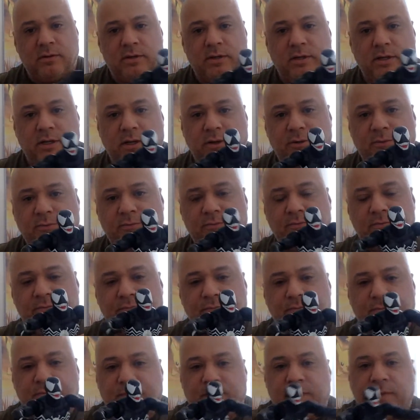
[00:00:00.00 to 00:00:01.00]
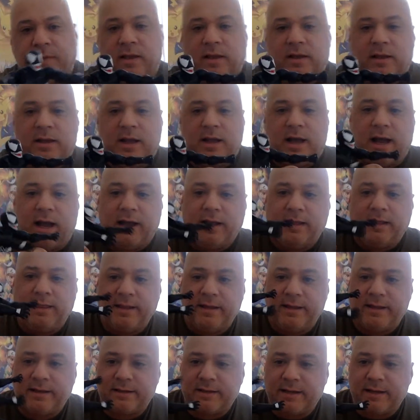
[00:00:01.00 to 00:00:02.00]
Yeah. I
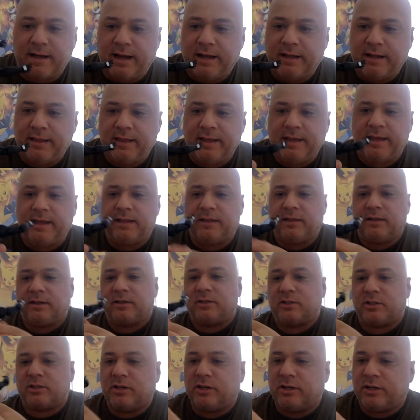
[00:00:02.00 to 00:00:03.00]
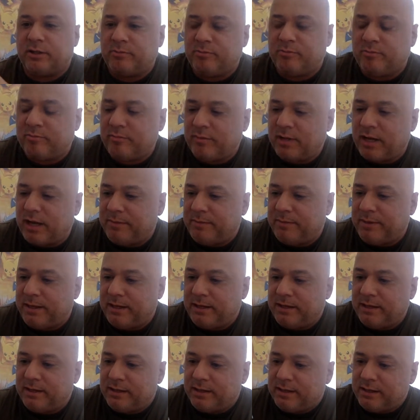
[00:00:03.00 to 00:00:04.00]
think it looks good. I
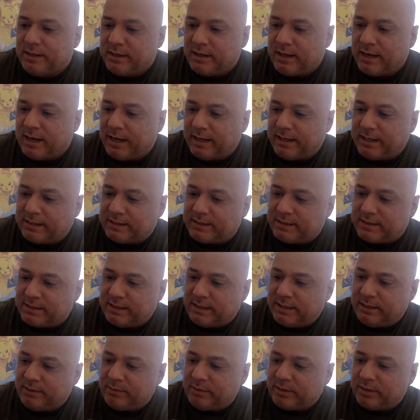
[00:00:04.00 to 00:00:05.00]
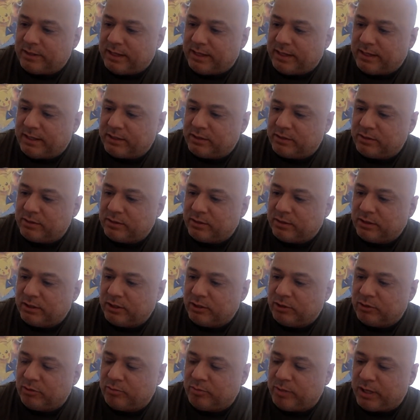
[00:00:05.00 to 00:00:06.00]
mean, I could see where they could do a
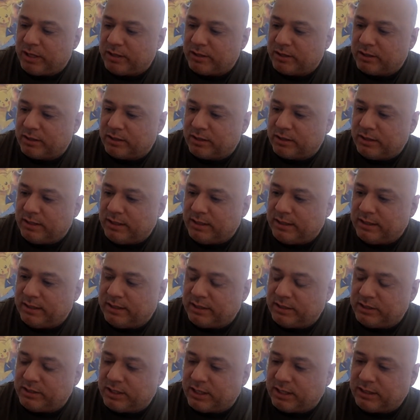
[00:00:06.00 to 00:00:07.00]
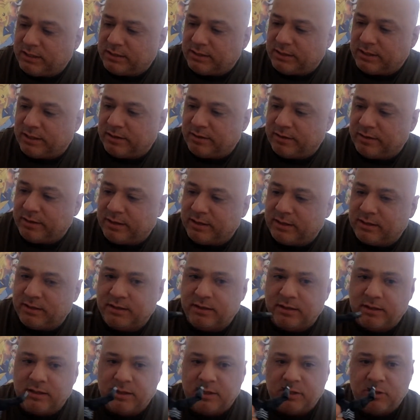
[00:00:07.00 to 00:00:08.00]
little better in the chest area,
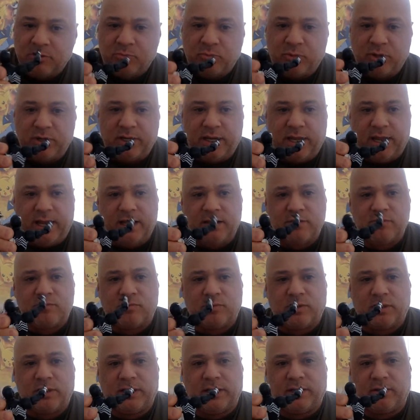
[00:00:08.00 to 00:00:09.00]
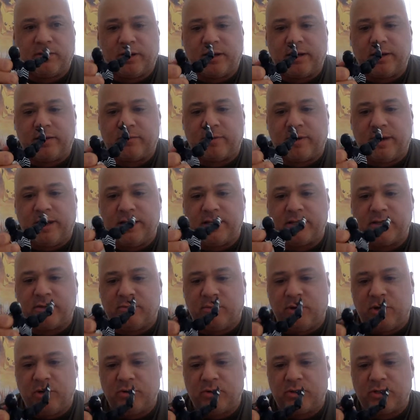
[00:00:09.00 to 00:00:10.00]
but it has really great range of
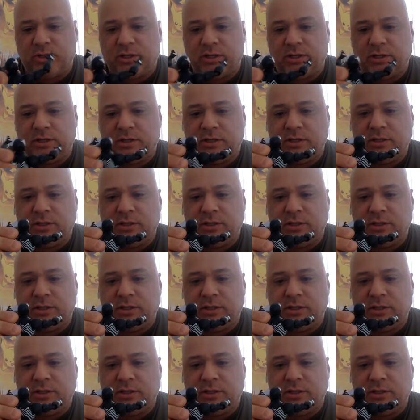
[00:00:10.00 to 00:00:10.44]
motion,